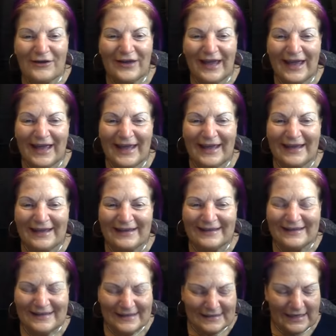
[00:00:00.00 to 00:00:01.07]
okay.
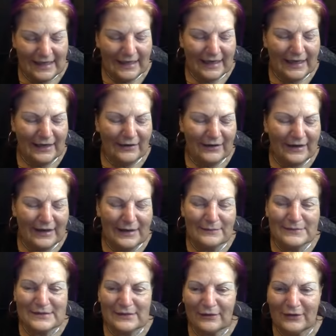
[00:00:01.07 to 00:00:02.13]
Take care,
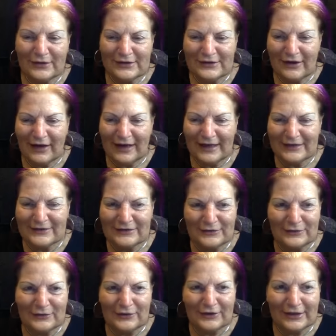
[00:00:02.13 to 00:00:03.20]
Kim. So good talking to
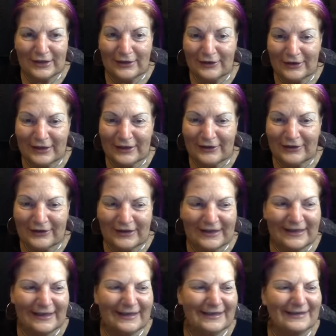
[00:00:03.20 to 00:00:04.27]
you.
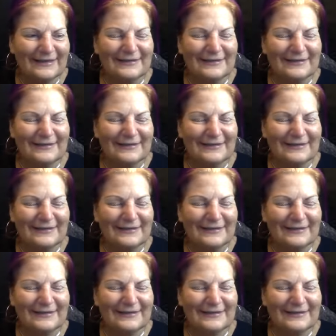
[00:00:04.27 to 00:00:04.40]
Early.